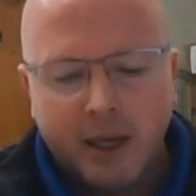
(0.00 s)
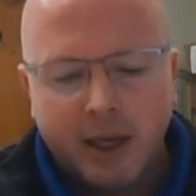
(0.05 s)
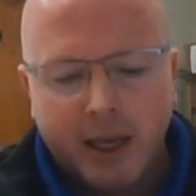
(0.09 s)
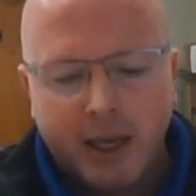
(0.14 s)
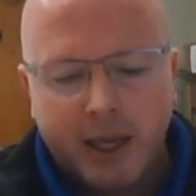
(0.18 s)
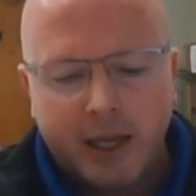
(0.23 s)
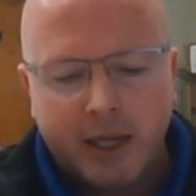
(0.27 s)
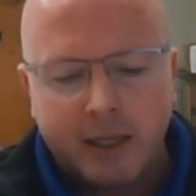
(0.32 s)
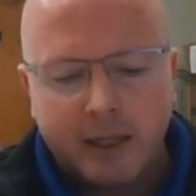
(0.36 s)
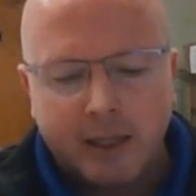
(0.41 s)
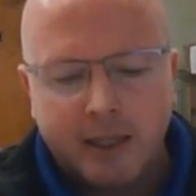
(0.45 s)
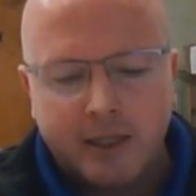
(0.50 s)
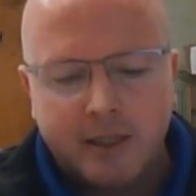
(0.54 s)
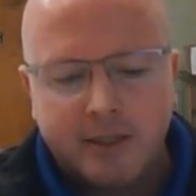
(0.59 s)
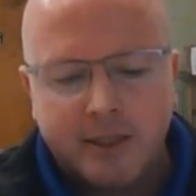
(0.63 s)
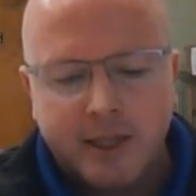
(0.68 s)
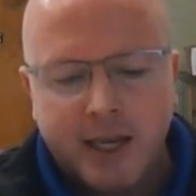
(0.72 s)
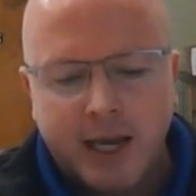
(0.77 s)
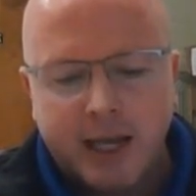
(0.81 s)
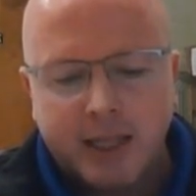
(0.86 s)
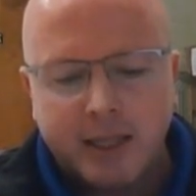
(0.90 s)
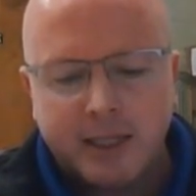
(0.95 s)
and
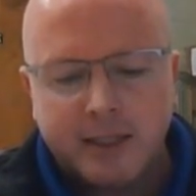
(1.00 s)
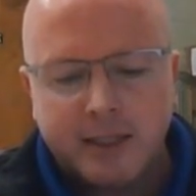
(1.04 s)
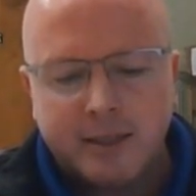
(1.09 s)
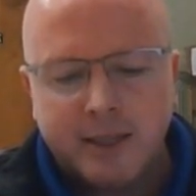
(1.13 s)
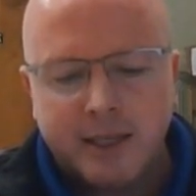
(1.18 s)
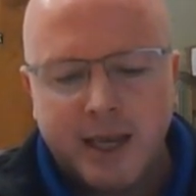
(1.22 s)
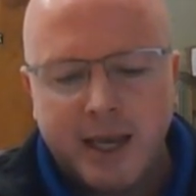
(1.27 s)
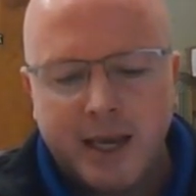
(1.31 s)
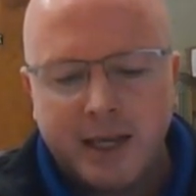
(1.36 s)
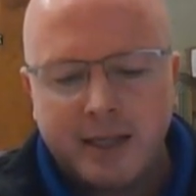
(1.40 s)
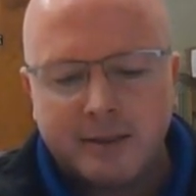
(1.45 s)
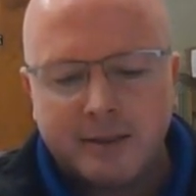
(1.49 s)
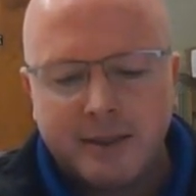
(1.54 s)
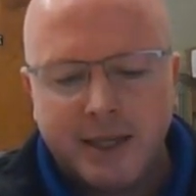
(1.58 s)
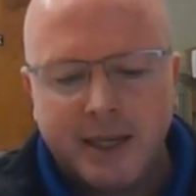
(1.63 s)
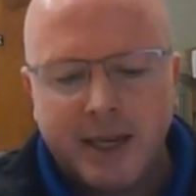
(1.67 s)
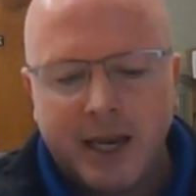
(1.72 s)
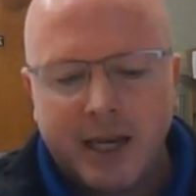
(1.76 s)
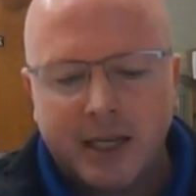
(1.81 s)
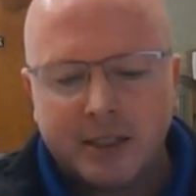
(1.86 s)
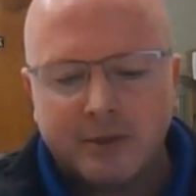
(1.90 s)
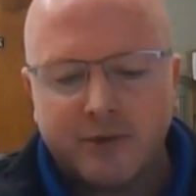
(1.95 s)
Alicia Ali
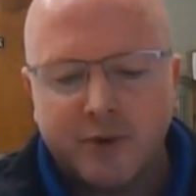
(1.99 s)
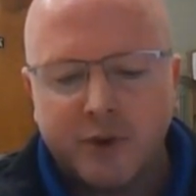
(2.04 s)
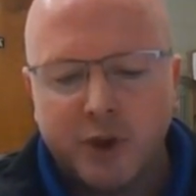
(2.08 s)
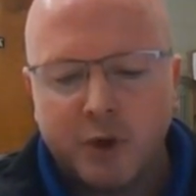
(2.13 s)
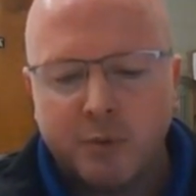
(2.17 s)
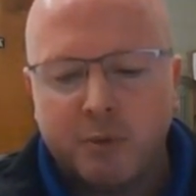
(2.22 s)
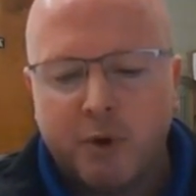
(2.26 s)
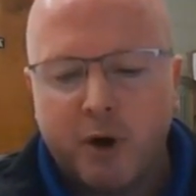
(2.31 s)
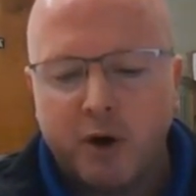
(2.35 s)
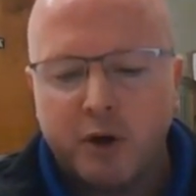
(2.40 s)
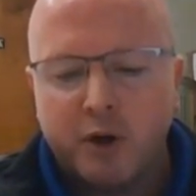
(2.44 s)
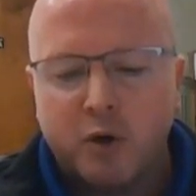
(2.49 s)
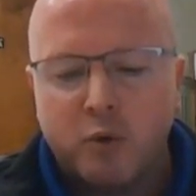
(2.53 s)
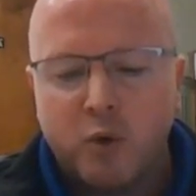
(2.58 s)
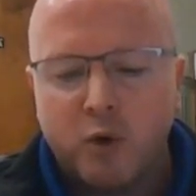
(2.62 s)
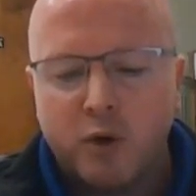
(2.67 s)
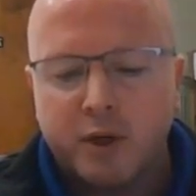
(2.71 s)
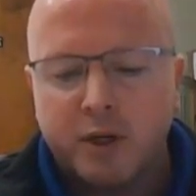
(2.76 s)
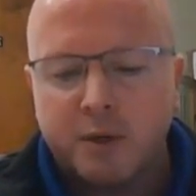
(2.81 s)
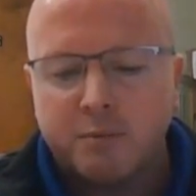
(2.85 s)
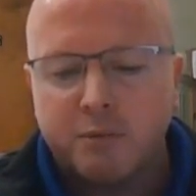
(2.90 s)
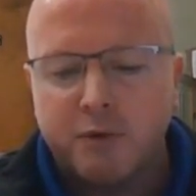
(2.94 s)
Diaz for their partner
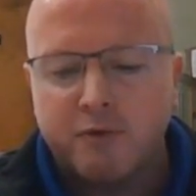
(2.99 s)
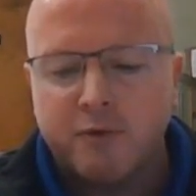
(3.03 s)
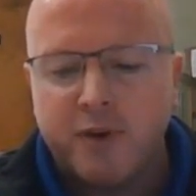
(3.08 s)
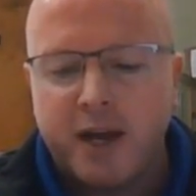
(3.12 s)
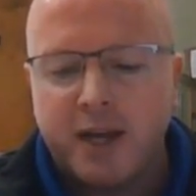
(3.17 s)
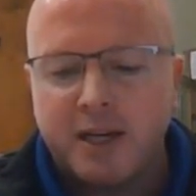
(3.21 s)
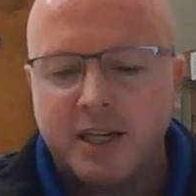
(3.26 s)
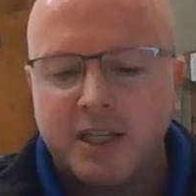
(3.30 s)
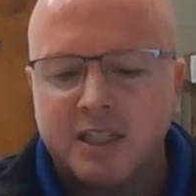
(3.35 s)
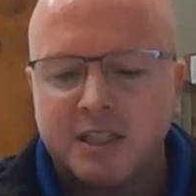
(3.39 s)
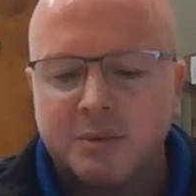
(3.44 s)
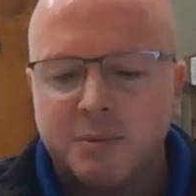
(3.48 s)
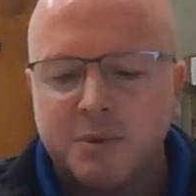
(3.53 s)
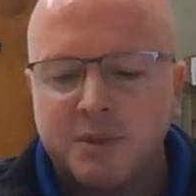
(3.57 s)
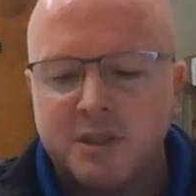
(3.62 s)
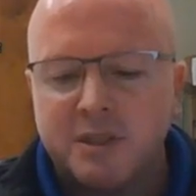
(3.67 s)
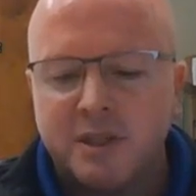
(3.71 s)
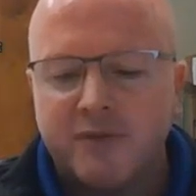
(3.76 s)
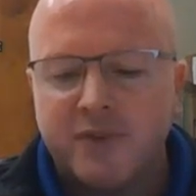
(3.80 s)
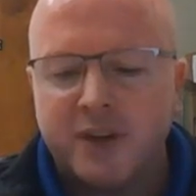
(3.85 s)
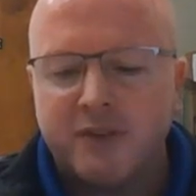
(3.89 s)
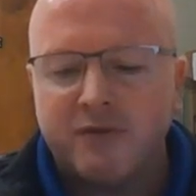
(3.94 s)
work and providing
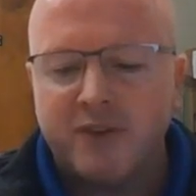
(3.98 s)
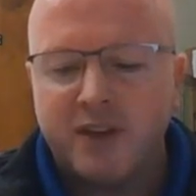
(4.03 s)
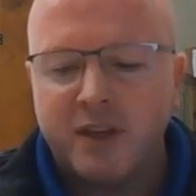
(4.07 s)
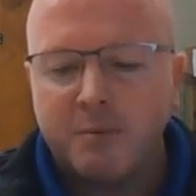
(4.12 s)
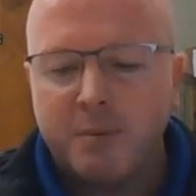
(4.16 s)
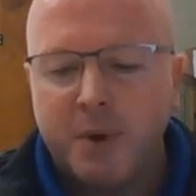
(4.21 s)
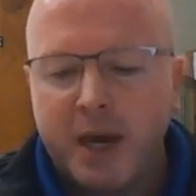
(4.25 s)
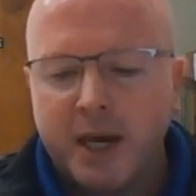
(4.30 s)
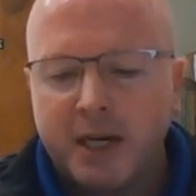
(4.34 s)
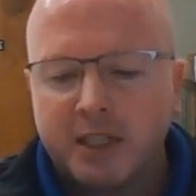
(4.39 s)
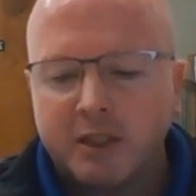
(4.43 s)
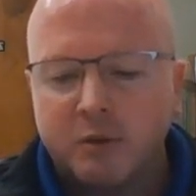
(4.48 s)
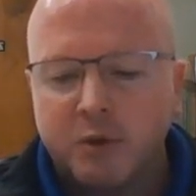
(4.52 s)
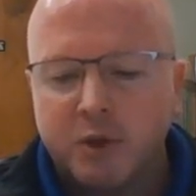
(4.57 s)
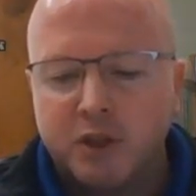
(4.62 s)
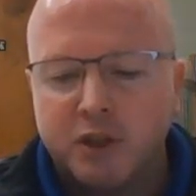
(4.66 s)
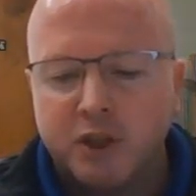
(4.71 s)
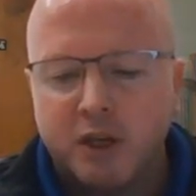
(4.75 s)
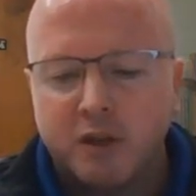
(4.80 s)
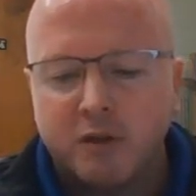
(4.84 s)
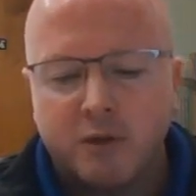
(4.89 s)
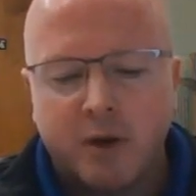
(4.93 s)
specific feedback to
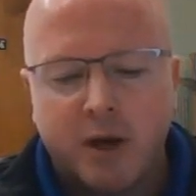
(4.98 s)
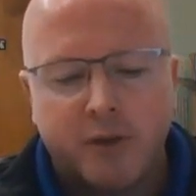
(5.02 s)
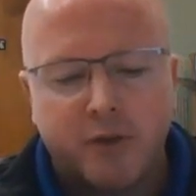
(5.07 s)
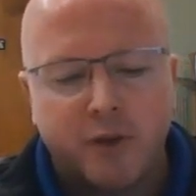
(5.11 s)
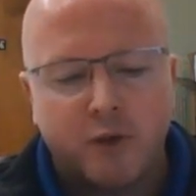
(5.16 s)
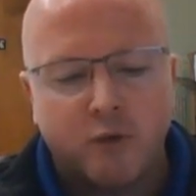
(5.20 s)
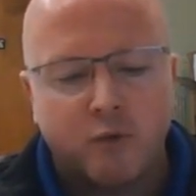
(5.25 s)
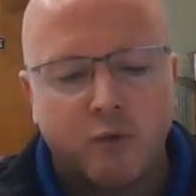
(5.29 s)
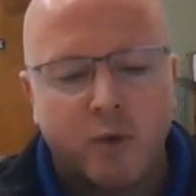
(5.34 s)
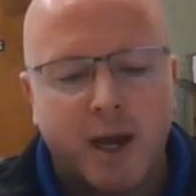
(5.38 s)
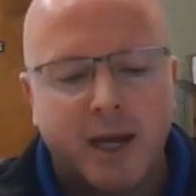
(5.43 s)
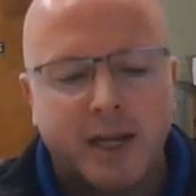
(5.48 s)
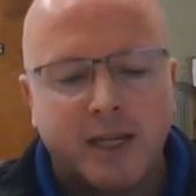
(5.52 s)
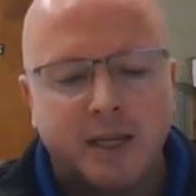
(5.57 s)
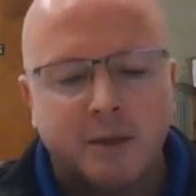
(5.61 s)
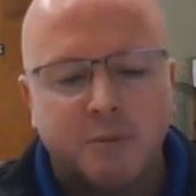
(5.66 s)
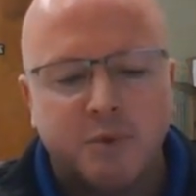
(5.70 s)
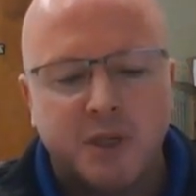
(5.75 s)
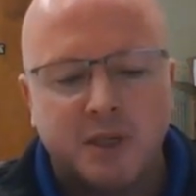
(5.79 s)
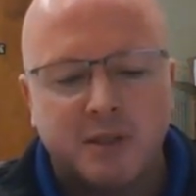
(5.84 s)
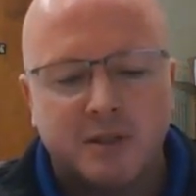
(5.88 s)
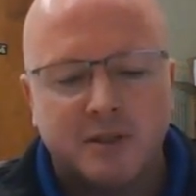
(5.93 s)
each other on their writing
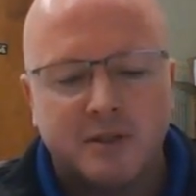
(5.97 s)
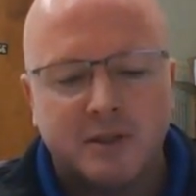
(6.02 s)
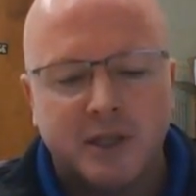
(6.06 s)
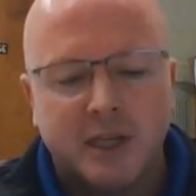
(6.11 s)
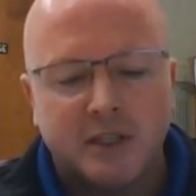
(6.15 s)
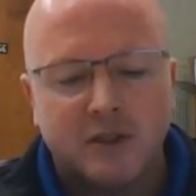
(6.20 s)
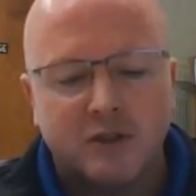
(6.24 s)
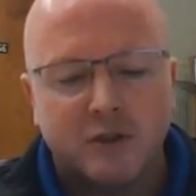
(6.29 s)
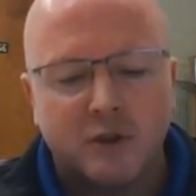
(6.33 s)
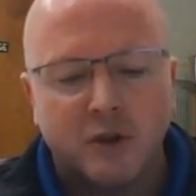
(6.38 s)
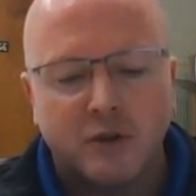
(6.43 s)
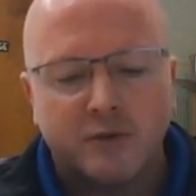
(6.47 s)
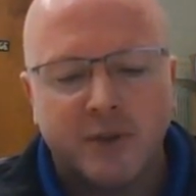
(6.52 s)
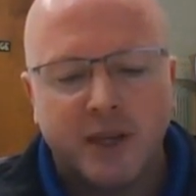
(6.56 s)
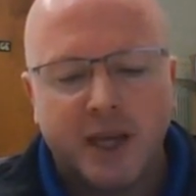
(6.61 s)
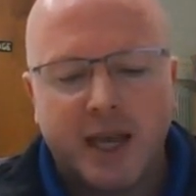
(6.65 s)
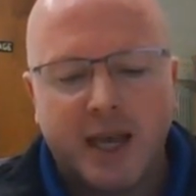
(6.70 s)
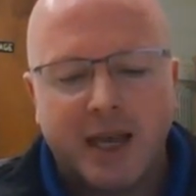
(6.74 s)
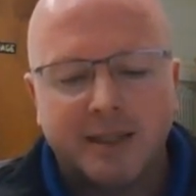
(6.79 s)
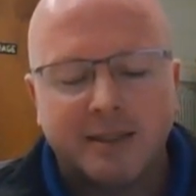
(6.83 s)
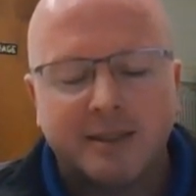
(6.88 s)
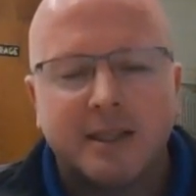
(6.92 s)
pieces. They served
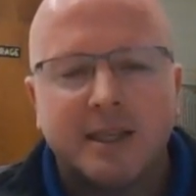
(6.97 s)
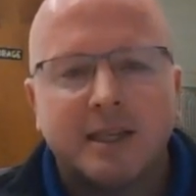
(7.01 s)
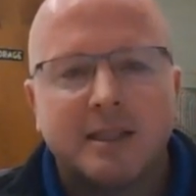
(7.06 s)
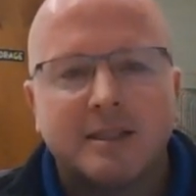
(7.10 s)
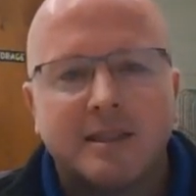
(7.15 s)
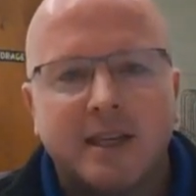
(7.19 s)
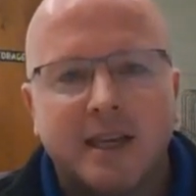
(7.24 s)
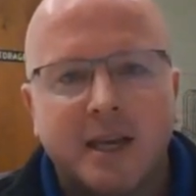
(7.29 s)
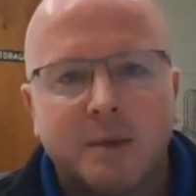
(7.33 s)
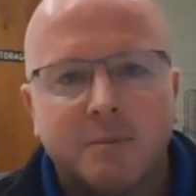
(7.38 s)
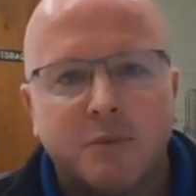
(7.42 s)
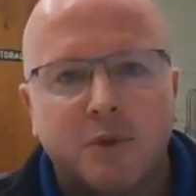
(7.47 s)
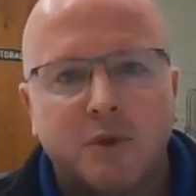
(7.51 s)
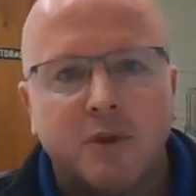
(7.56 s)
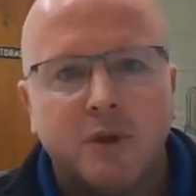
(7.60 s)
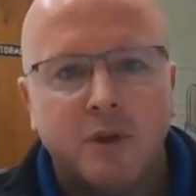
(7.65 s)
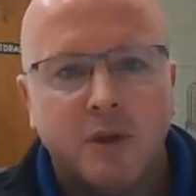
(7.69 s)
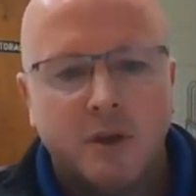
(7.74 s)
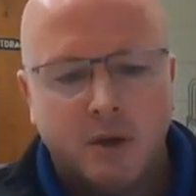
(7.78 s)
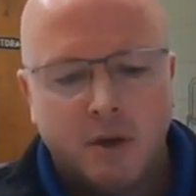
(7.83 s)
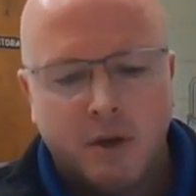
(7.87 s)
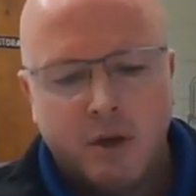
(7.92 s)
as an
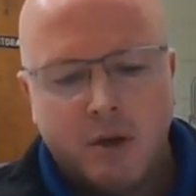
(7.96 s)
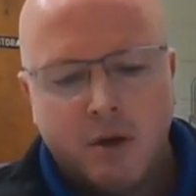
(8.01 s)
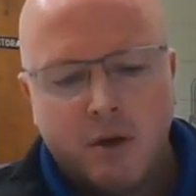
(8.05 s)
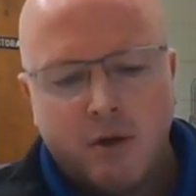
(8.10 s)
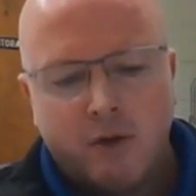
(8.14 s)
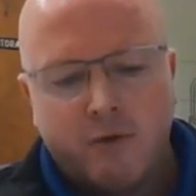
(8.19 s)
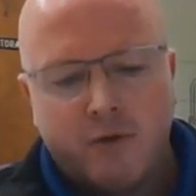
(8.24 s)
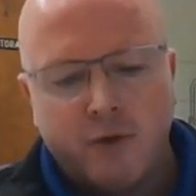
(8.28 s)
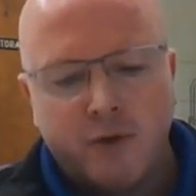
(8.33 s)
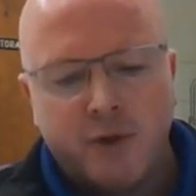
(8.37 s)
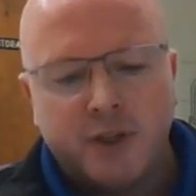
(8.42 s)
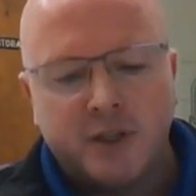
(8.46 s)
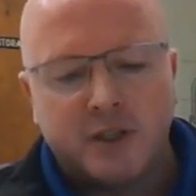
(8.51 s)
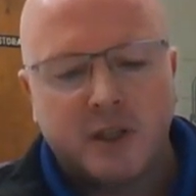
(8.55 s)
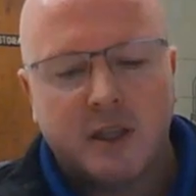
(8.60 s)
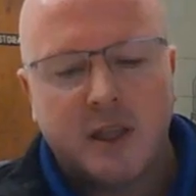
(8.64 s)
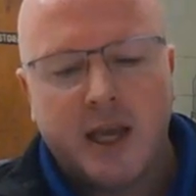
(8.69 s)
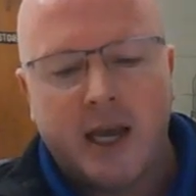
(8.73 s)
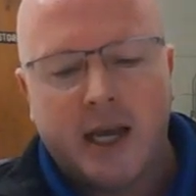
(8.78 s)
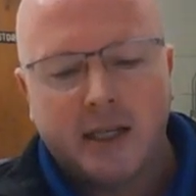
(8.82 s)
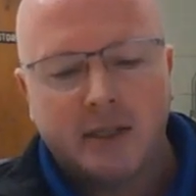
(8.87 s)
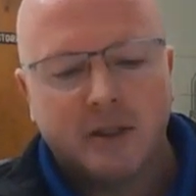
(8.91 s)
example for this
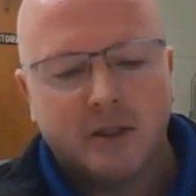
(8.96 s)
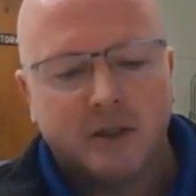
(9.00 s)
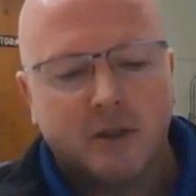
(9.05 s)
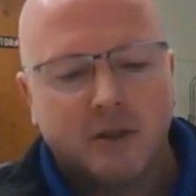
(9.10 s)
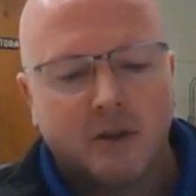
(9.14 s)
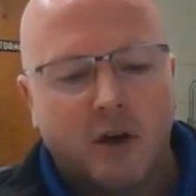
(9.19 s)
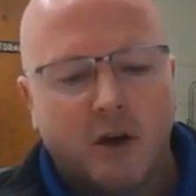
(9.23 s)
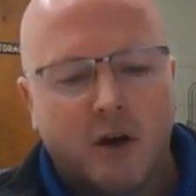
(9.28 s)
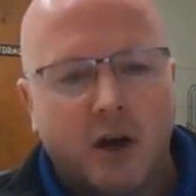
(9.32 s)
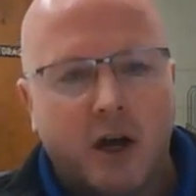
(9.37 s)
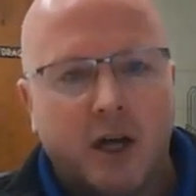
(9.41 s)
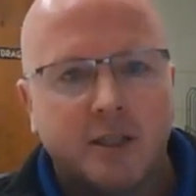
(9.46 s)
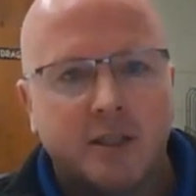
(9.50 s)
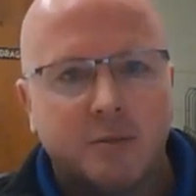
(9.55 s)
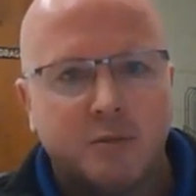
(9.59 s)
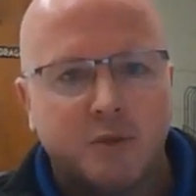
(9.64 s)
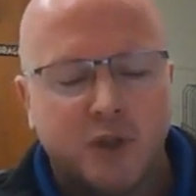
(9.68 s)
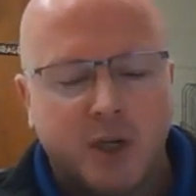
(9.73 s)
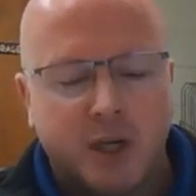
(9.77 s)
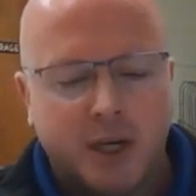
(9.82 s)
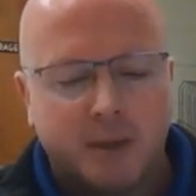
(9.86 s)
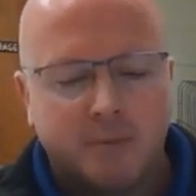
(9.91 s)
class. Awesome
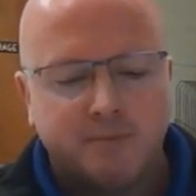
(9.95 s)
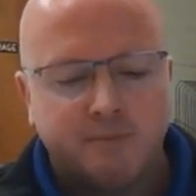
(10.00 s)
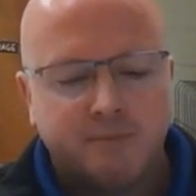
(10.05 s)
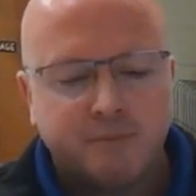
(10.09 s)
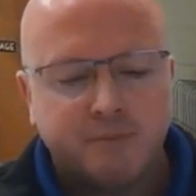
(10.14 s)
job.